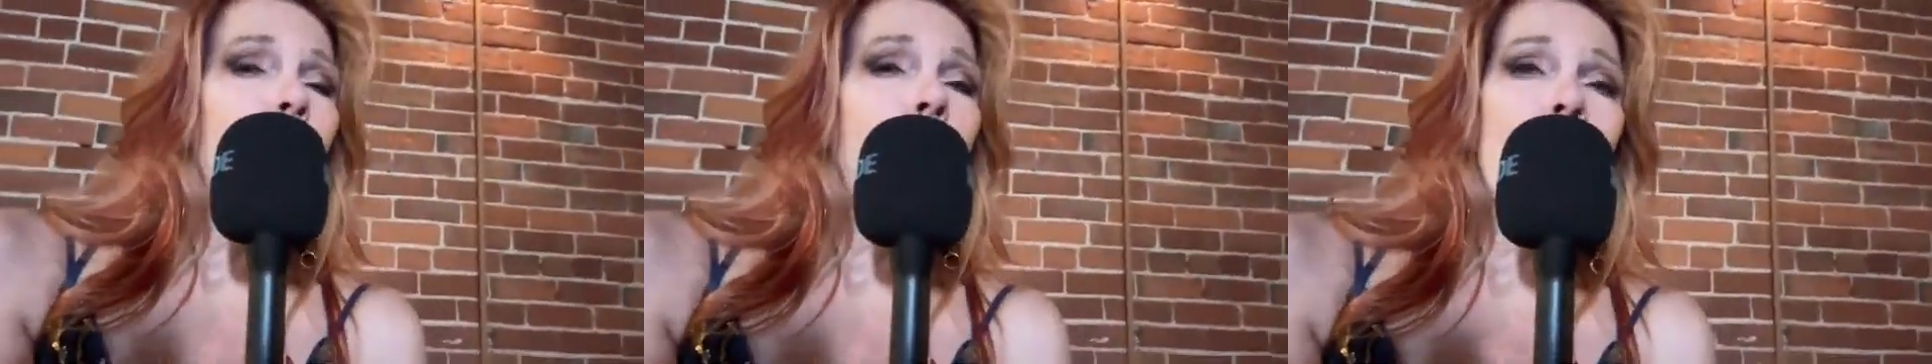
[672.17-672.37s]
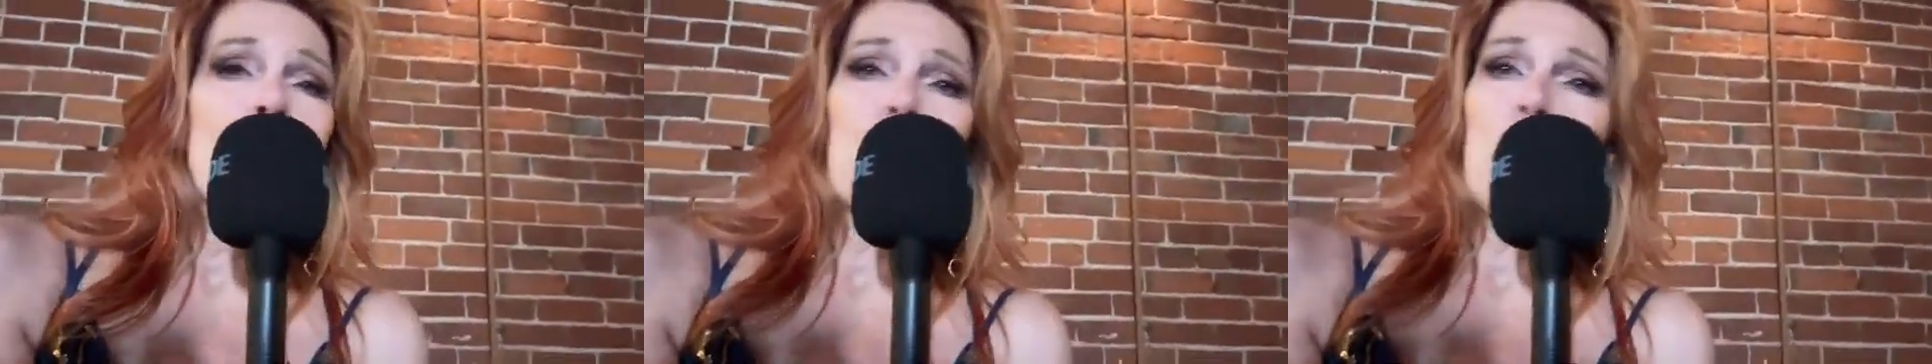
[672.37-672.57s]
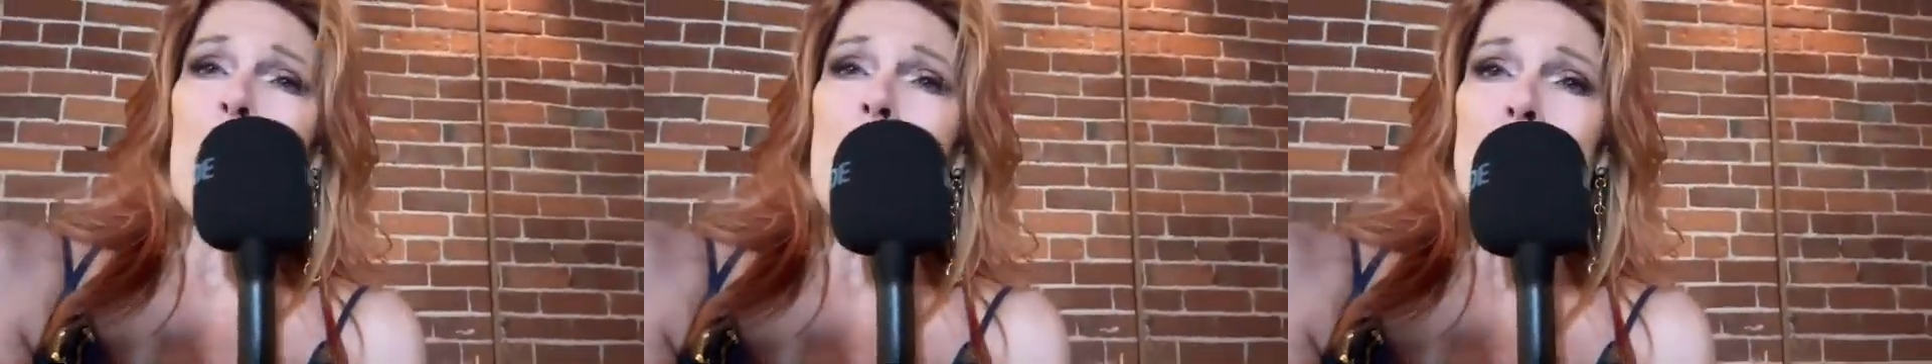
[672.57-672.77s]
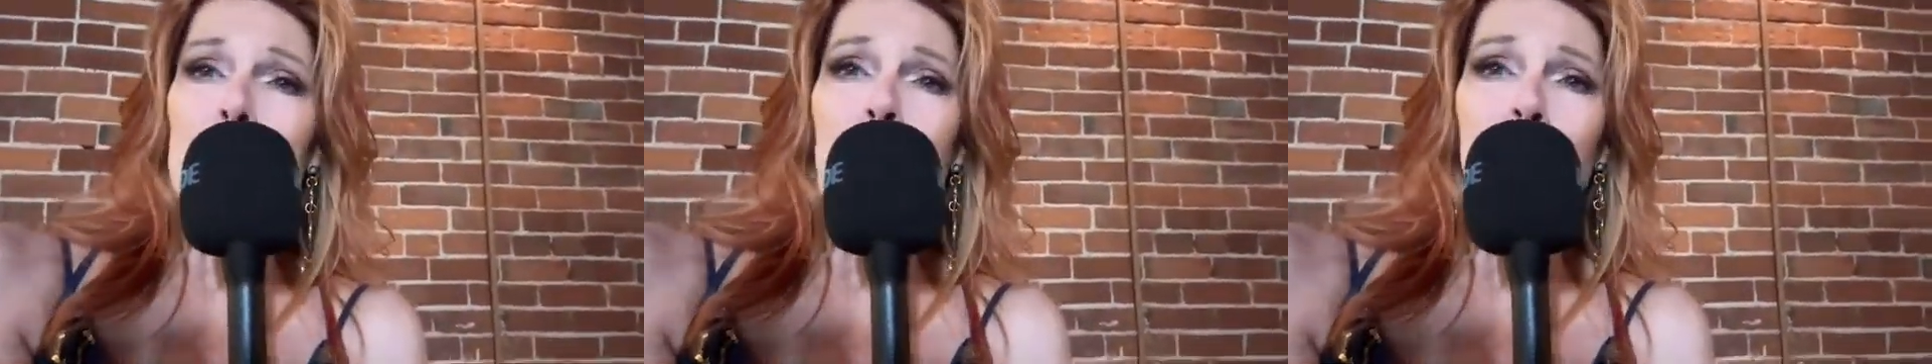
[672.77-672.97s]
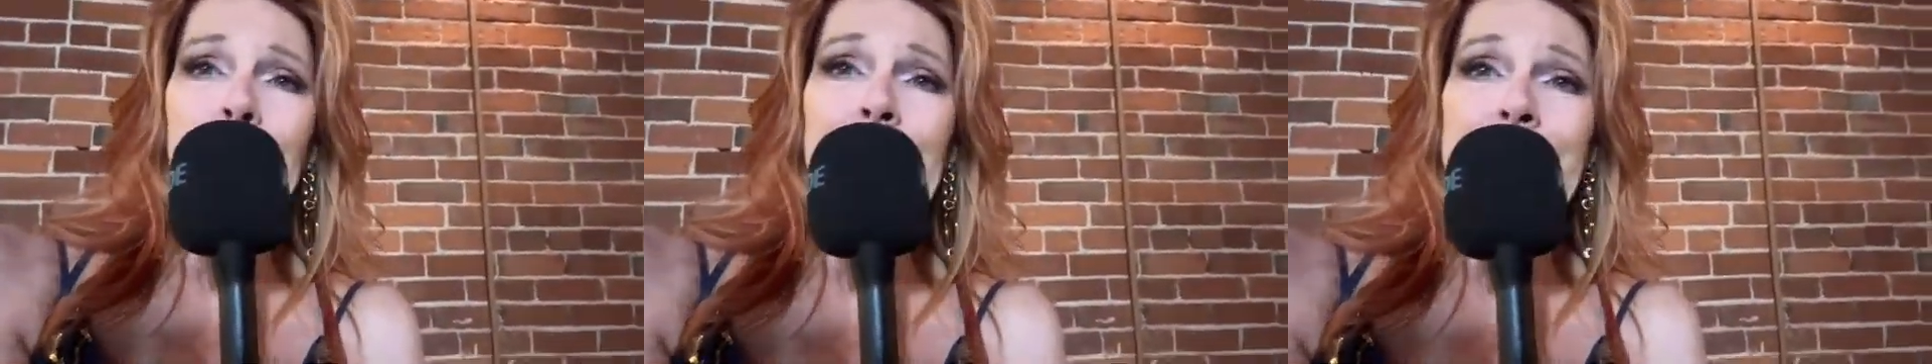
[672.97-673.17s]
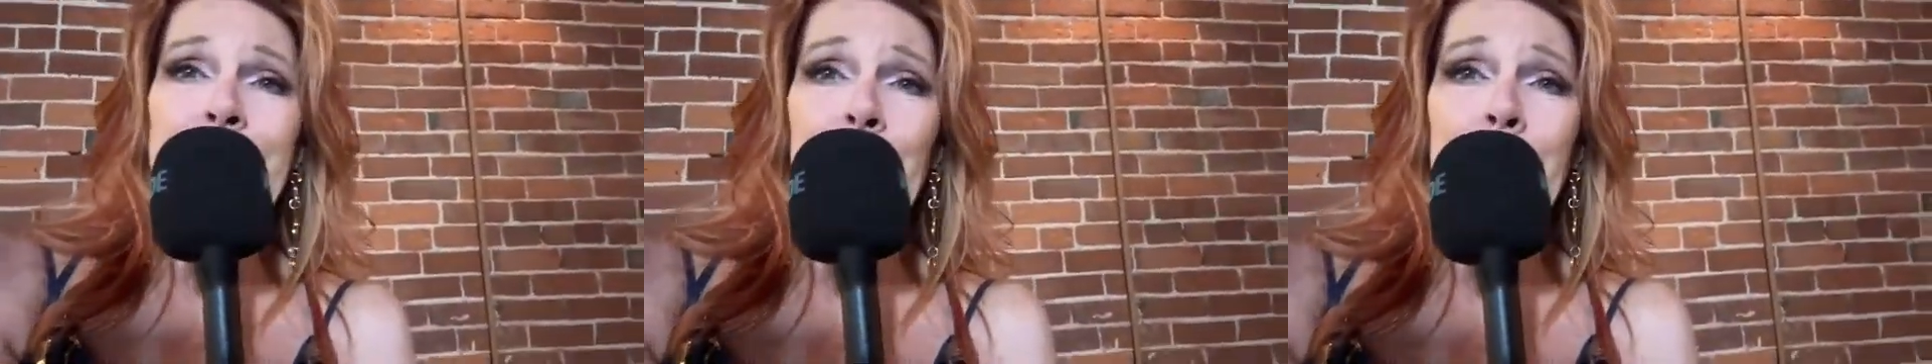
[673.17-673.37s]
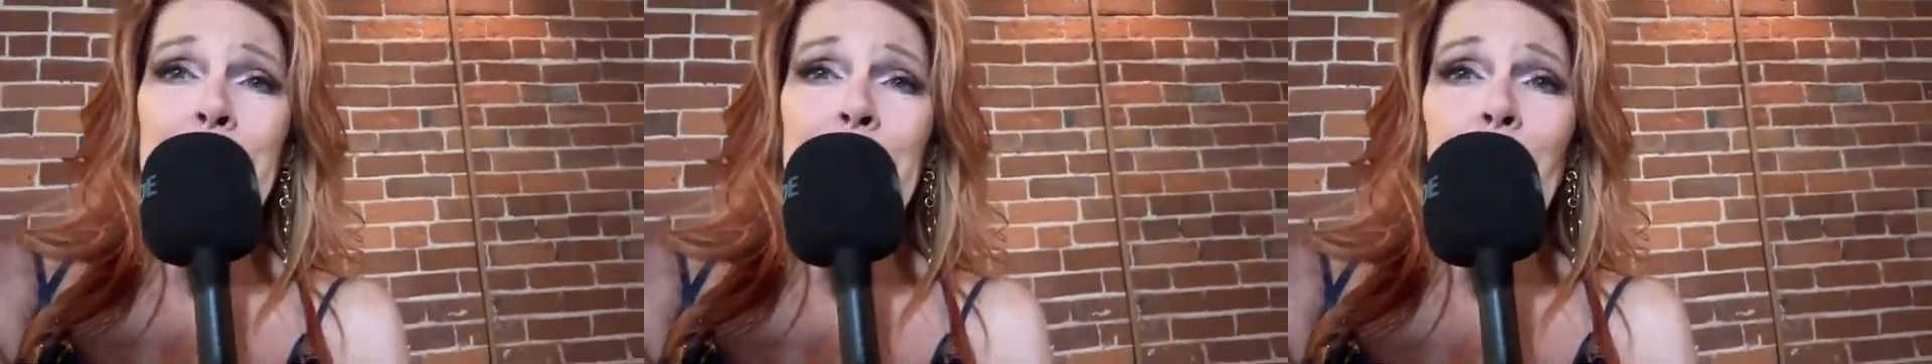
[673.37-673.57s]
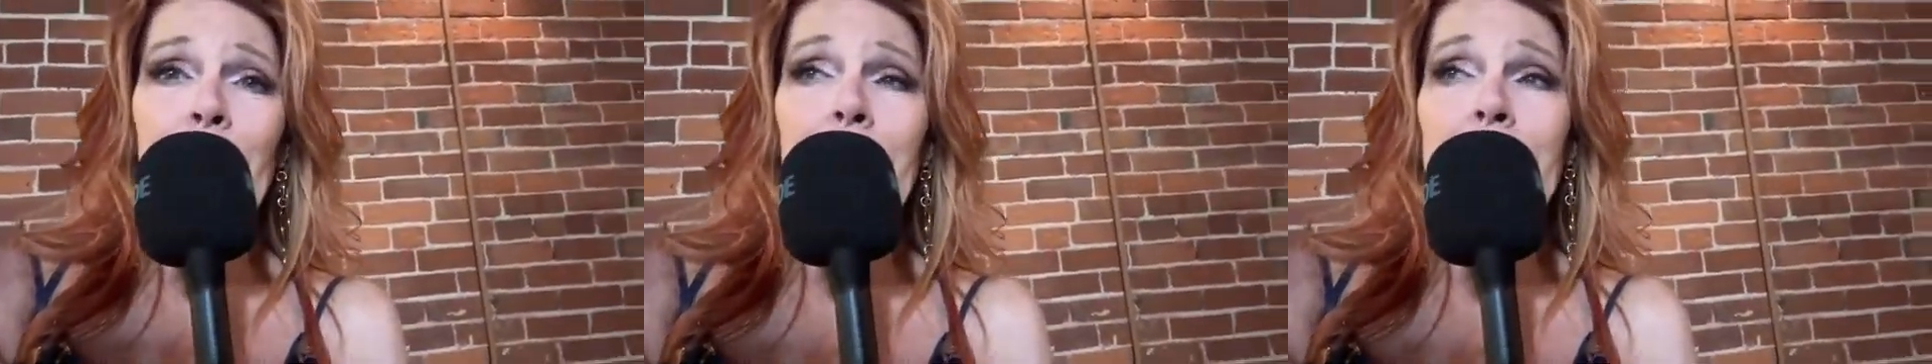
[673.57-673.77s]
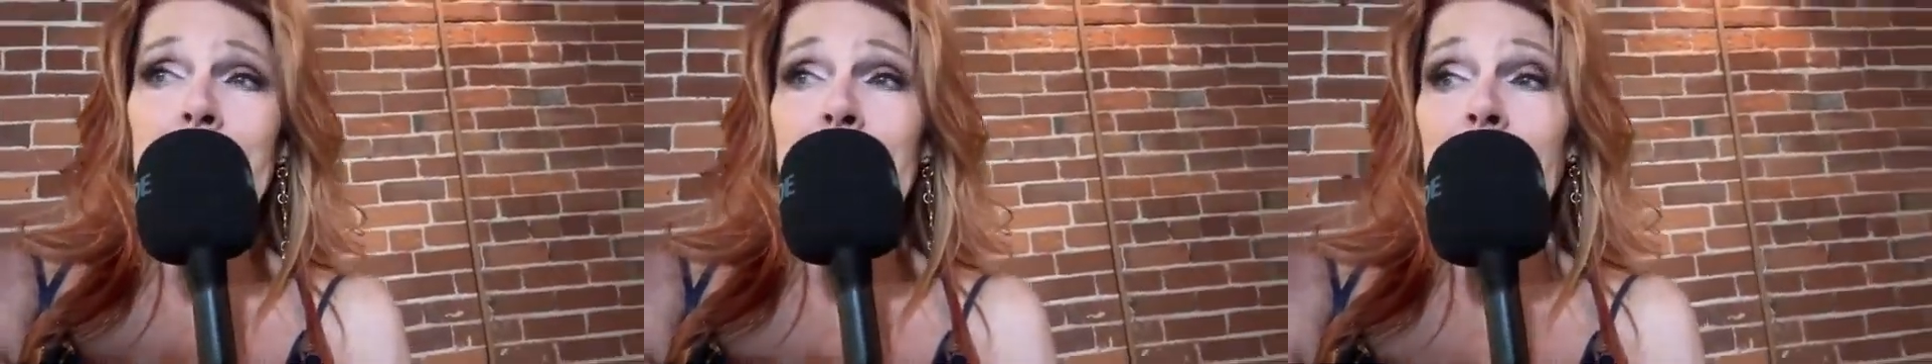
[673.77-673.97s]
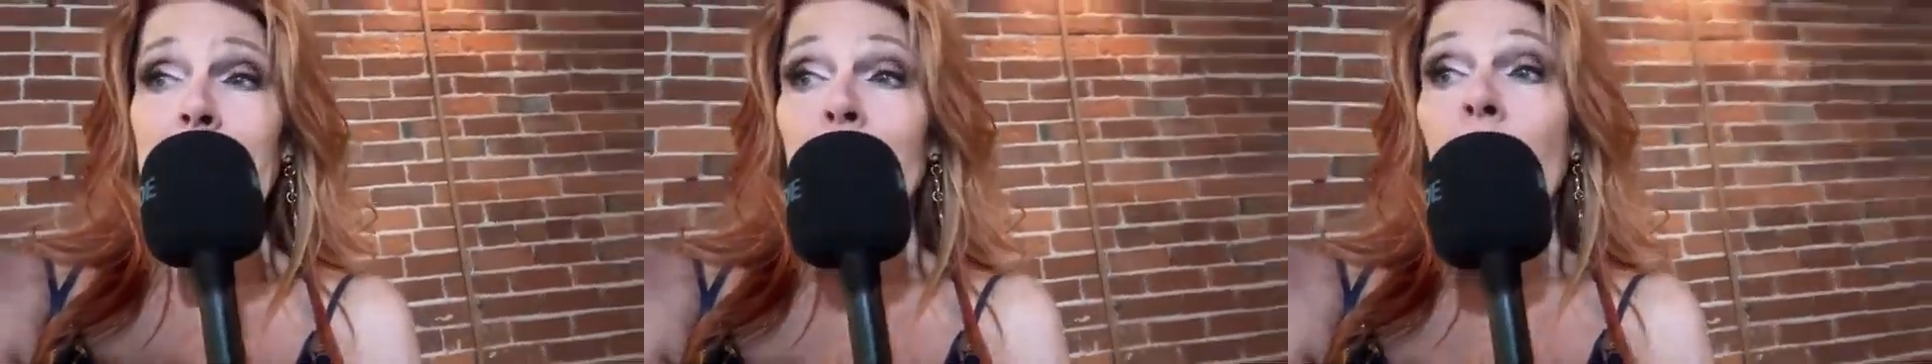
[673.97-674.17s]
fun space. Please come in there and
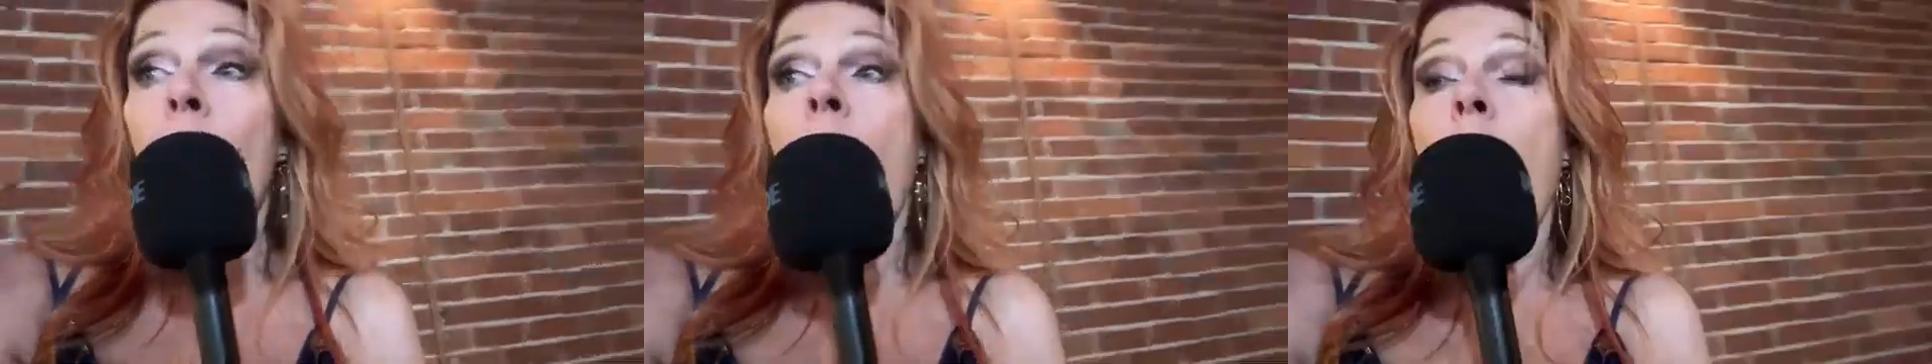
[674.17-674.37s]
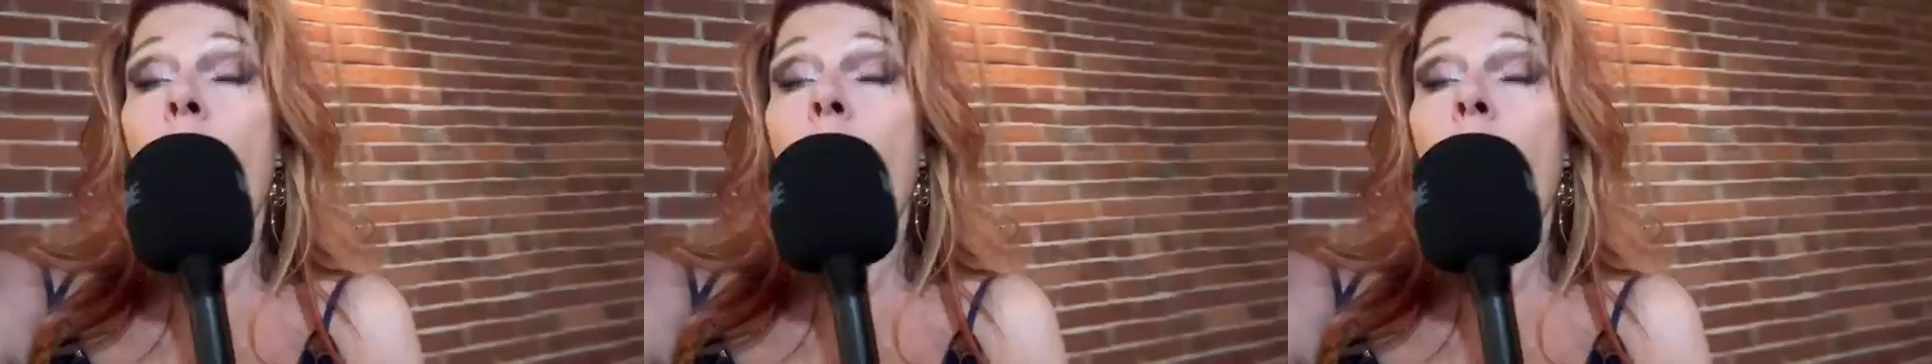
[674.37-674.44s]
visit us.